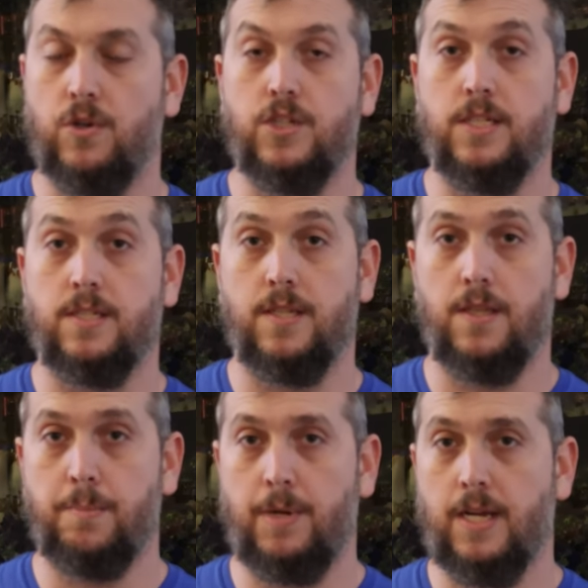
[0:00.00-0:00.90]
purchase
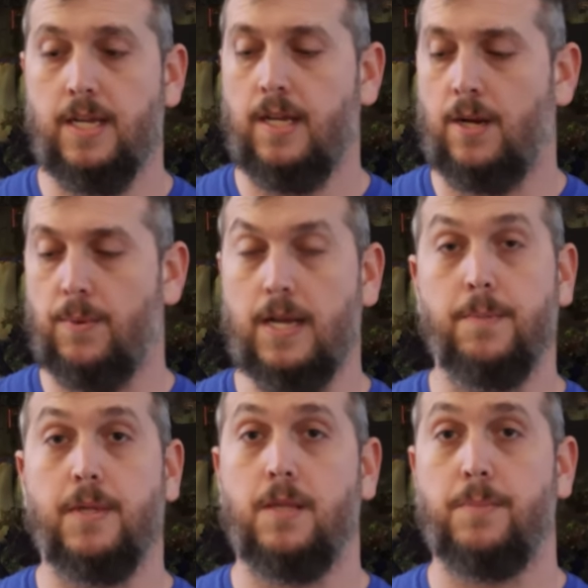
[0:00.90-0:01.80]
the bucket. I
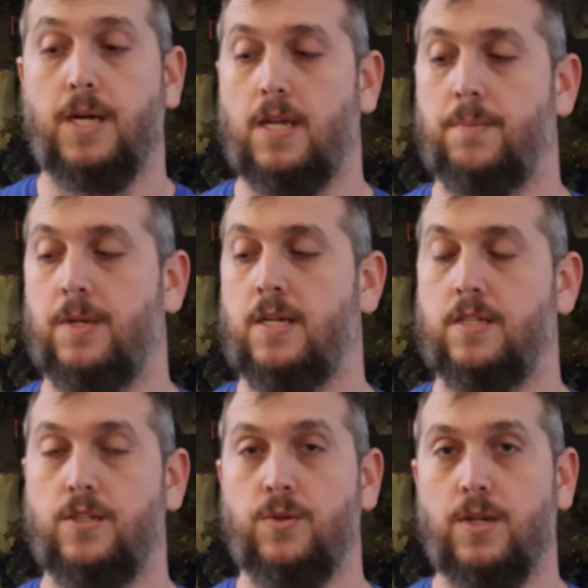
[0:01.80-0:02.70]
recommend the bucket
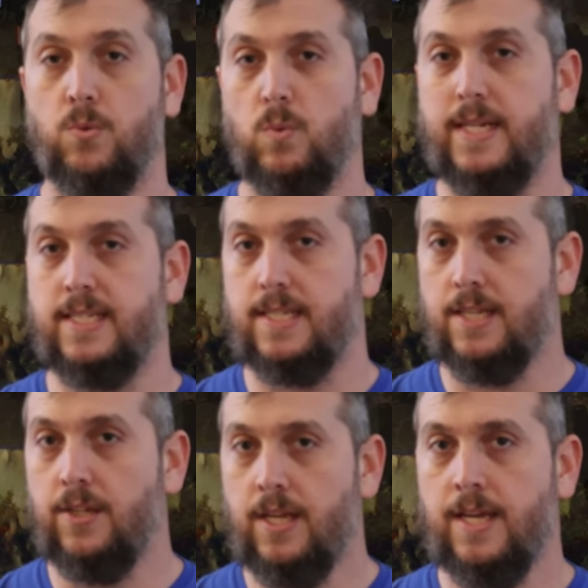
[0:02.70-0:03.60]
because you can
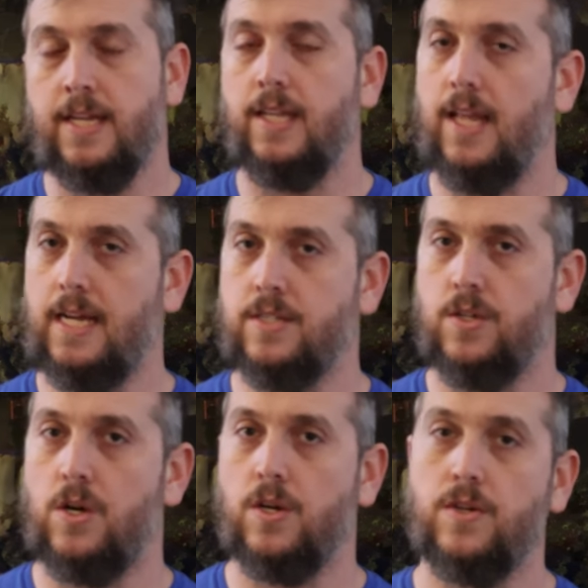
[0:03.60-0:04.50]
reseal it and it lasts
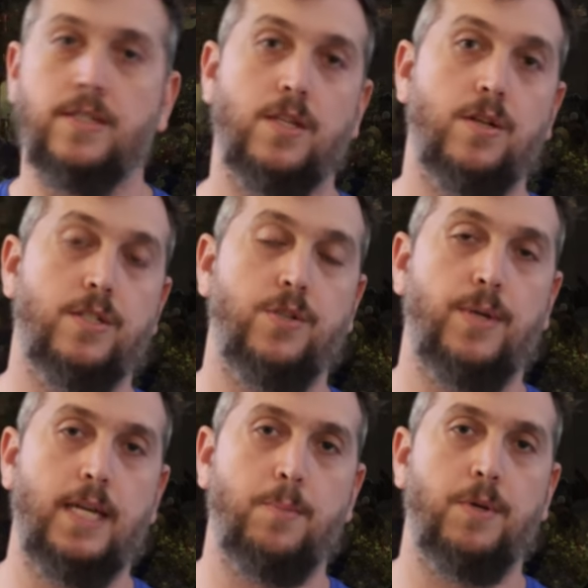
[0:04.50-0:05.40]
longer as long as you
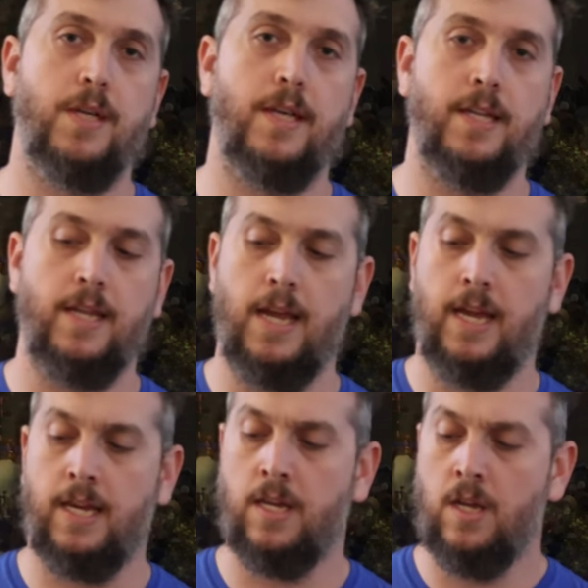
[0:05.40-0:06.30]
keep it in
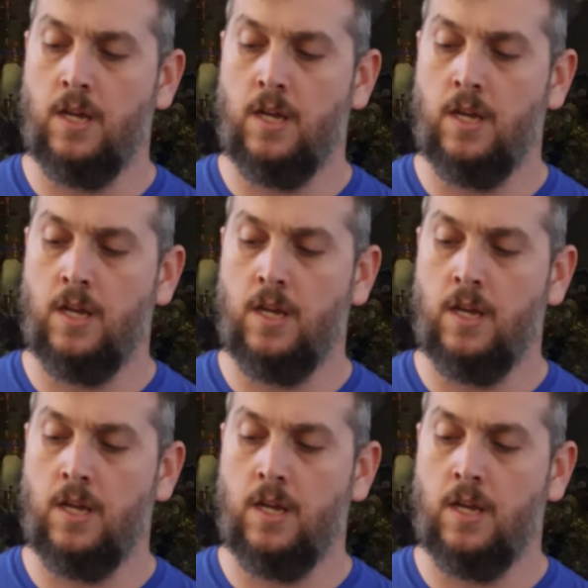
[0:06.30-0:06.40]
a